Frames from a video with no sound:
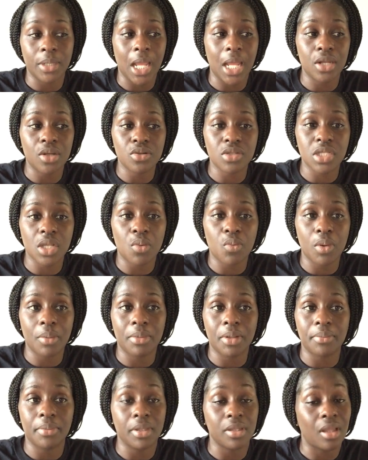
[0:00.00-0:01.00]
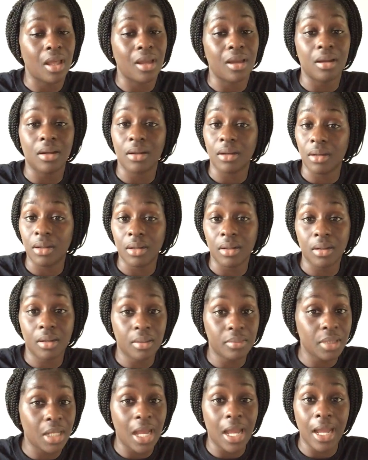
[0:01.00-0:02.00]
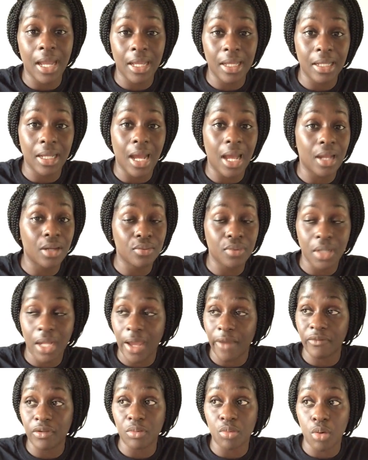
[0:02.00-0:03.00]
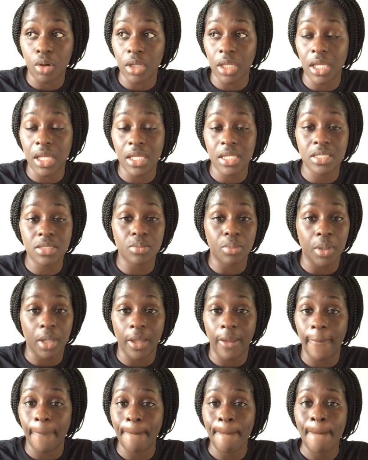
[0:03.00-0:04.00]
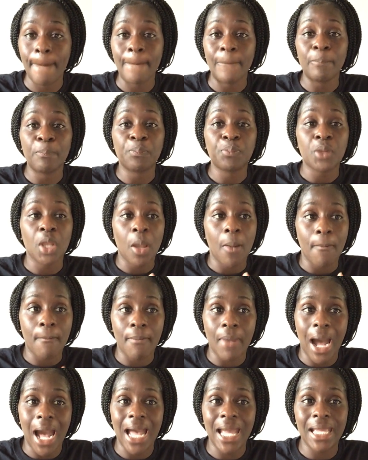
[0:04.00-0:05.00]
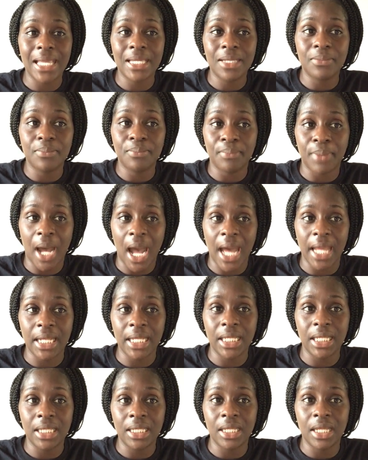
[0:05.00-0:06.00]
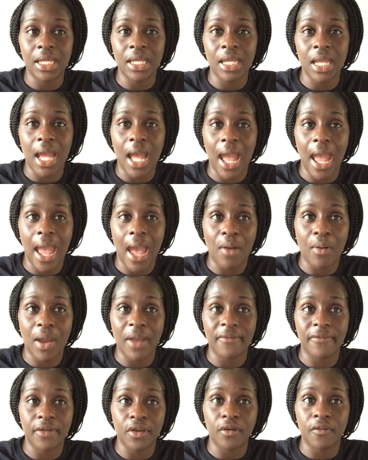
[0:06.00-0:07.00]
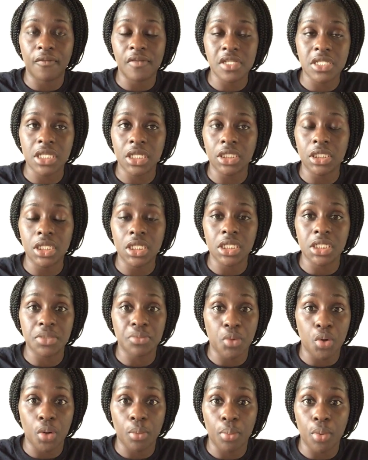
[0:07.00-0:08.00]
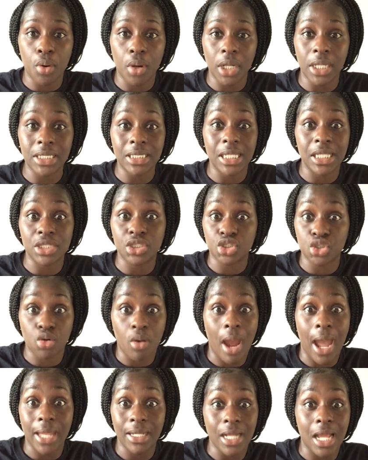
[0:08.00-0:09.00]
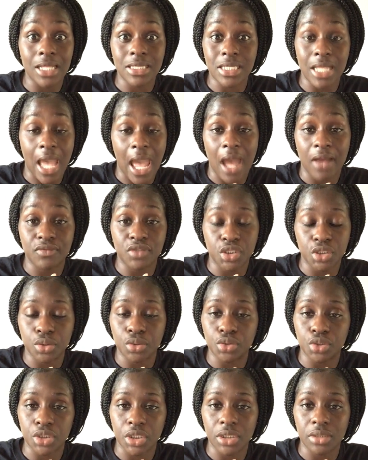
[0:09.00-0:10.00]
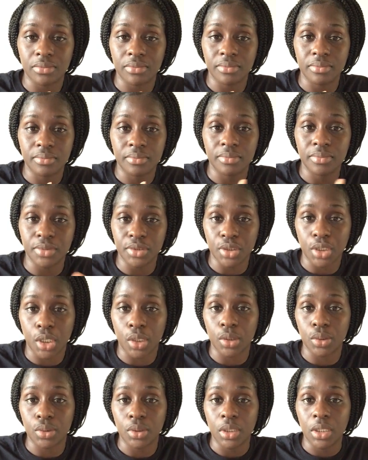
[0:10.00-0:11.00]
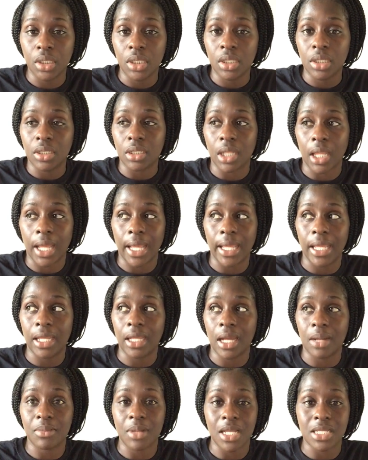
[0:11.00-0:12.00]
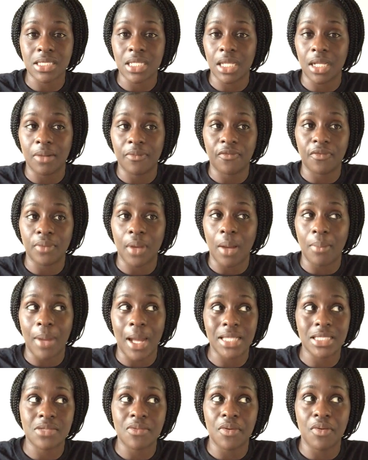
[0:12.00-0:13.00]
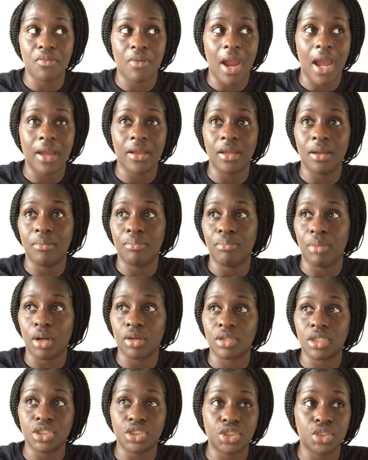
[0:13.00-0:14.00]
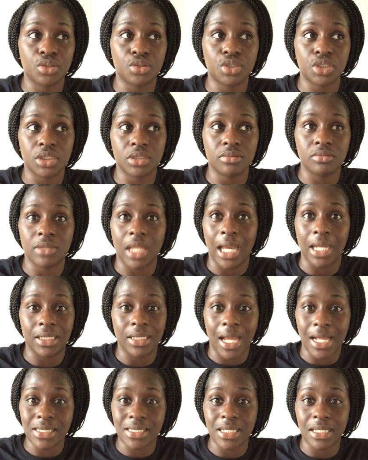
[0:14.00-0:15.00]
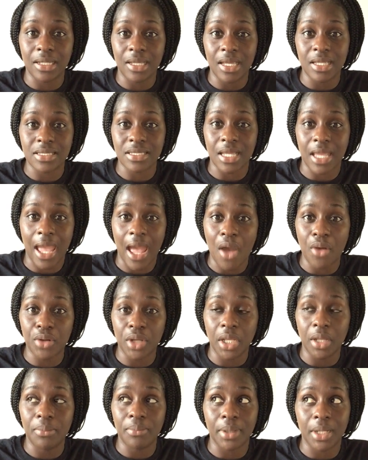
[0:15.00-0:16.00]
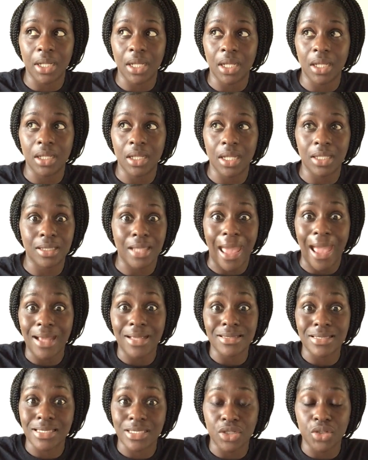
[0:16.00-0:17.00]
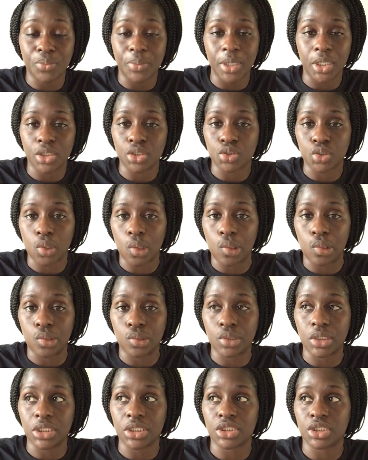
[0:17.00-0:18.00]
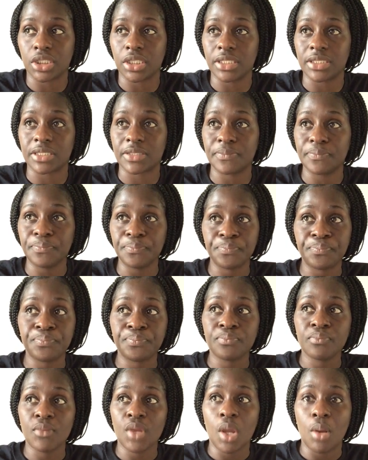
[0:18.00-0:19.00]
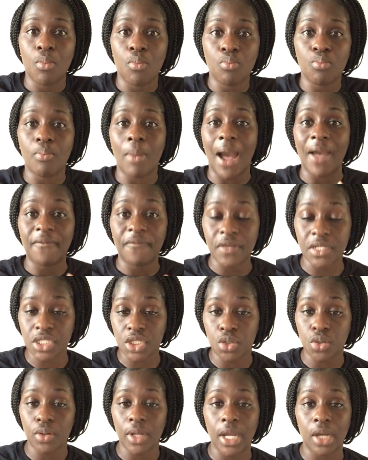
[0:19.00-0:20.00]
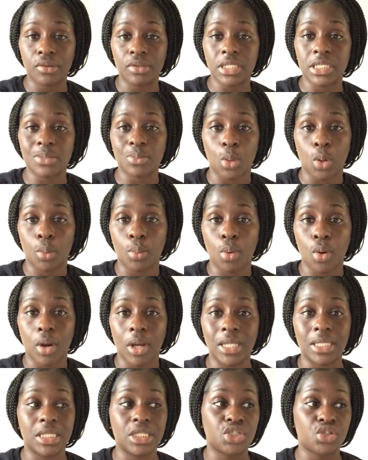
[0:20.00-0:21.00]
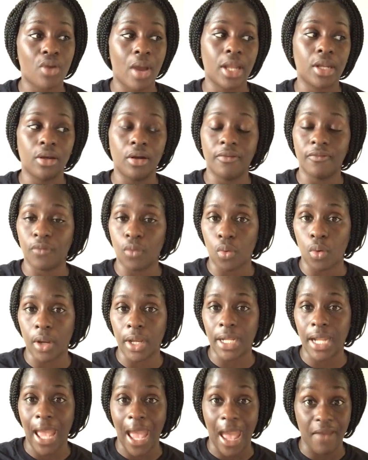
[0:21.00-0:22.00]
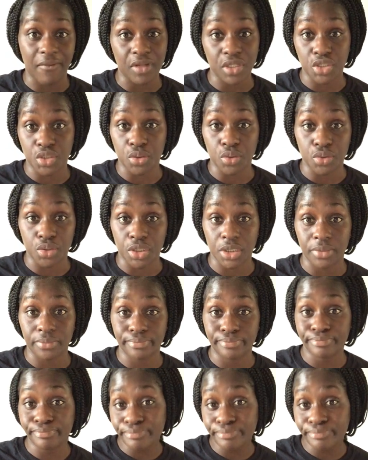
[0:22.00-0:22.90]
And I know some women will be like, uh-uh, I'm not, I don't want to have any more kids, but my body, how I feel physically, is more important than trying not to have children. You know, like, I'm not saying I'm about to be around here birthing children, like nineteen kids and counting, but, and that can still be controlled. It's just my physical health is more important than trying to avoid having children.